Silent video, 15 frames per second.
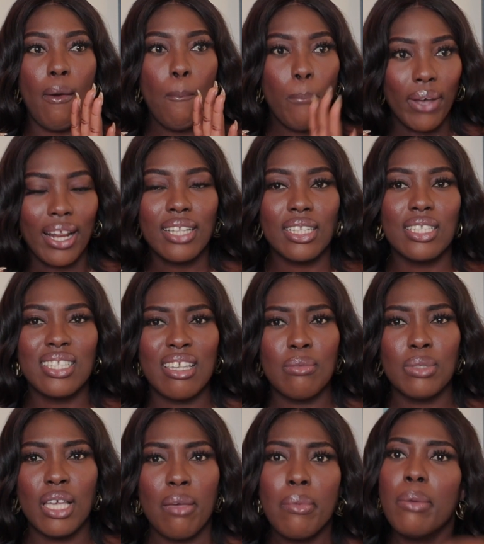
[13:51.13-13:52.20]
But at the same
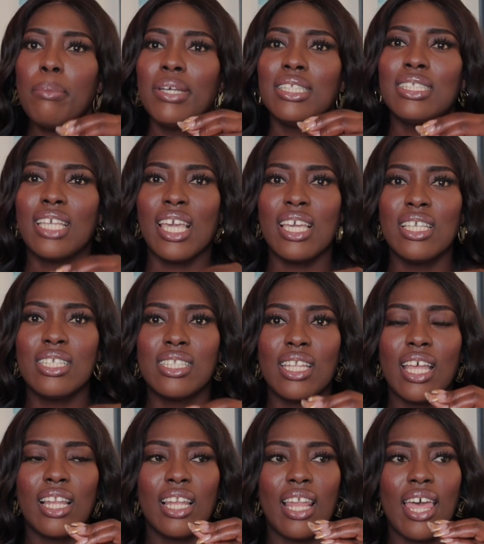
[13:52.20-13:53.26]
time, it maintains
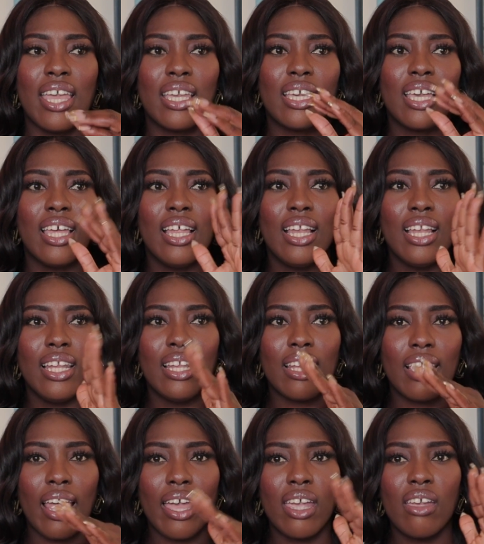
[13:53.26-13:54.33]
that like
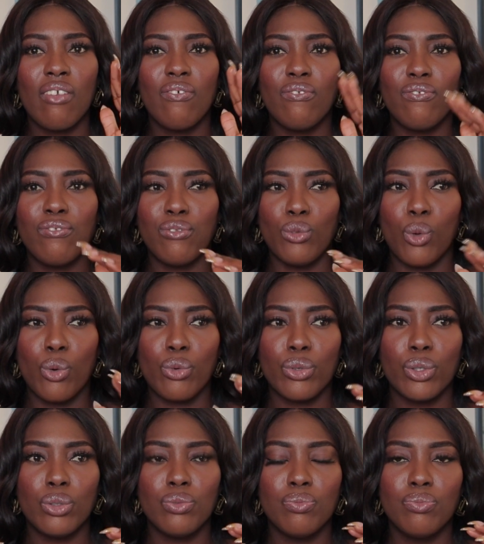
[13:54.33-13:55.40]
light
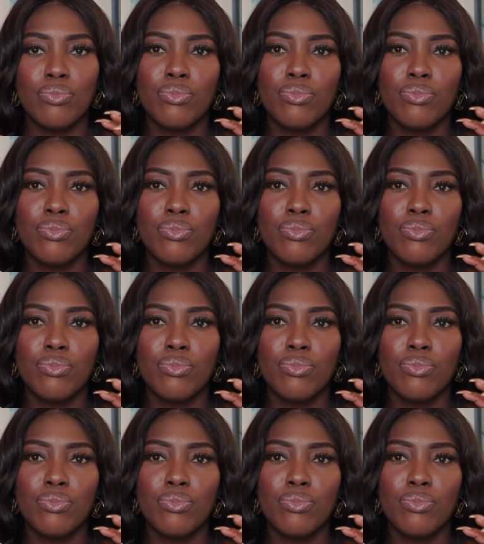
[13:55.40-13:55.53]
floral.